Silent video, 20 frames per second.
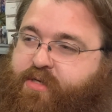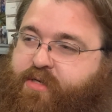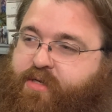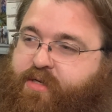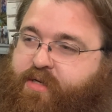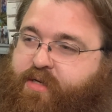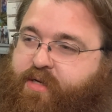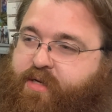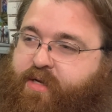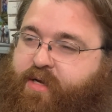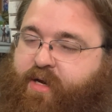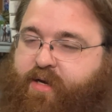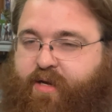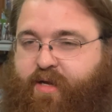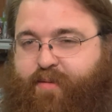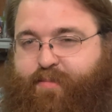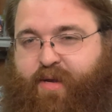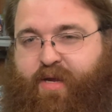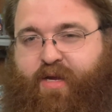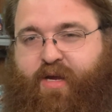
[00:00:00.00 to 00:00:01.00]
I'm going to
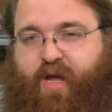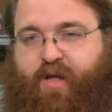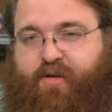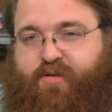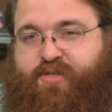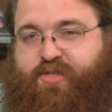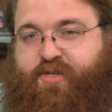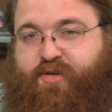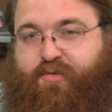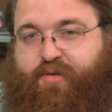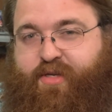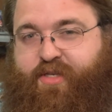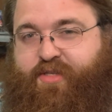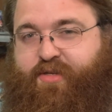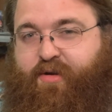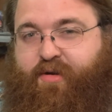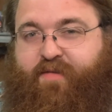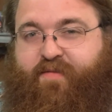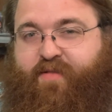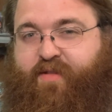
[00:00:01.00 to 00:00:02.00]
get my college degree
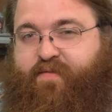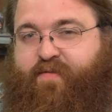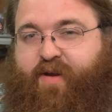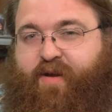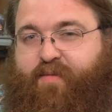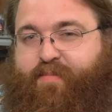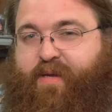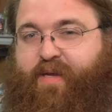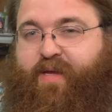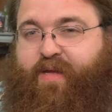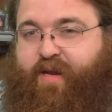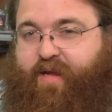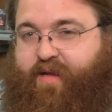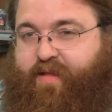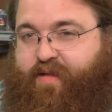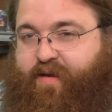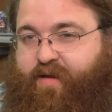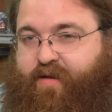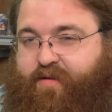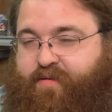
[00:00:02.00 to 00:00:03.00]
starting from the very beginning,
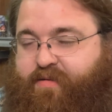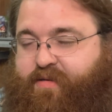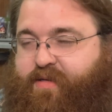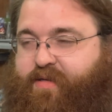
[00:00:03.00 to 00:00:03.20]
and then I'll